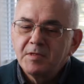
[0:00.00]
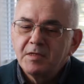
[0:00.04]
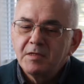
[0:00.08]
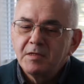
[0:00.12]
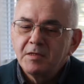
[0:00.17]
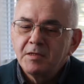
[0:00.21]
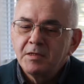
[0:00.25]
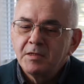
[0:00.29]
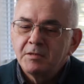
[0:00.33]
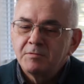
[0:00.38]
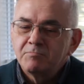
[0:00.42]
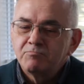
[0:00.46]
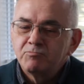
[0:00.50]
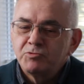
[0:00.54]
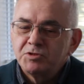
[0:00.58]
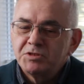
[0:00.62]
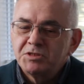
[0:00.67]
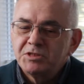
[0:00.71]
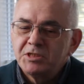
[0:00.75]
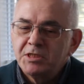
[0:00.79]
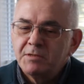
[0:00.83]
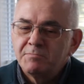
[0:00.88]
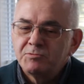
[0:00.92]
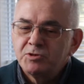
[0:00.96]
It would
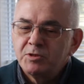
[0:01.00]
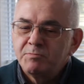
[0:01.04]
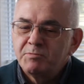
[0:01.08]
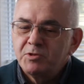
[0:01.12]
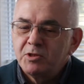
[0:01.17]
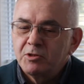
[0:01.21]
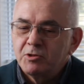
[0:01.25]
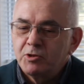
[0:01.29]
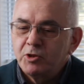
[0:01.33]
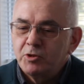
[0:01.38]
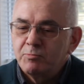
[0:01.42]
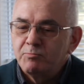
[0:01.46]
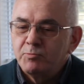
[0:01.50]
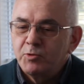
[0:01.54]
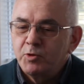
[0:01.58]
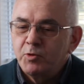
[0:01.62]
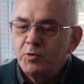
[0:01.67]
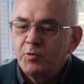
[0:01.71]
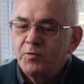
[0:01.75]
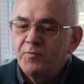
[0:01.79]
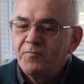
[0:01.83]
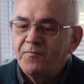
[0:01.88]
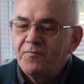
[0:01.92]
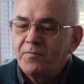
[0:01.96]
seem to be a good
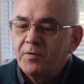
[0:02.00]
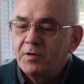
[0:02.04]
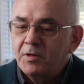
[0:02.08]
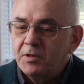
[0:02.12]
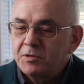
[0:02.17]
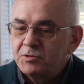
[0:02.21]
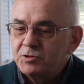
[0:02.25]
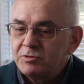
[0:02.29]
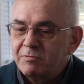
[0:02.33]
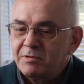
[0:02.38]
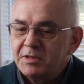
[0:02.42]
move to